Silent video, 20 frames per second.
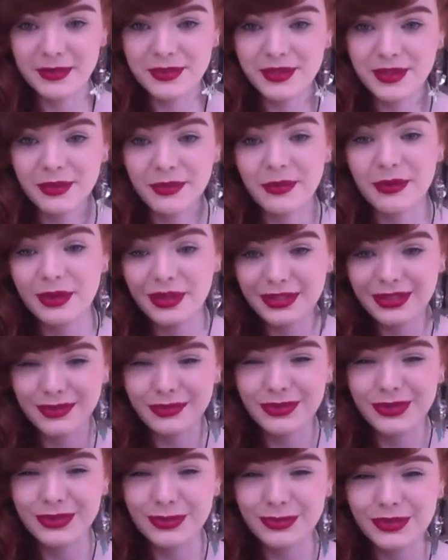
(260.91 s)
so because I'm
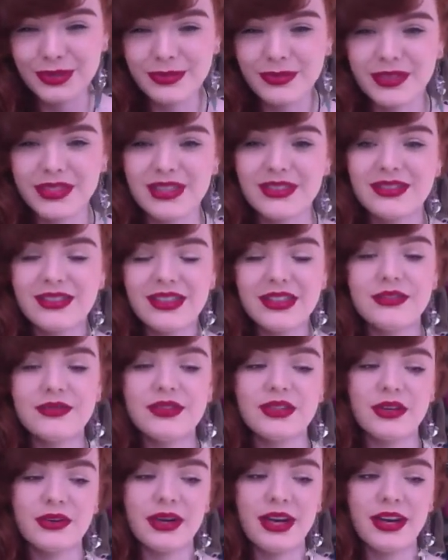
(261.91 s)
super sensitive,
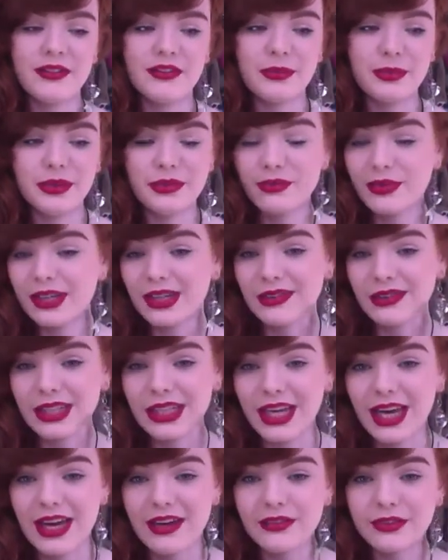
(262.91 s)
so I have to be really
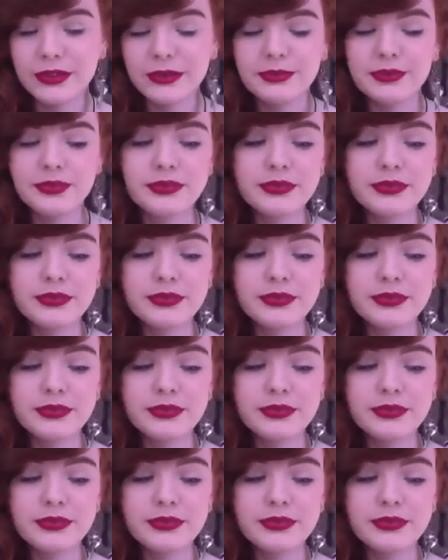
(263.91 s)
careful.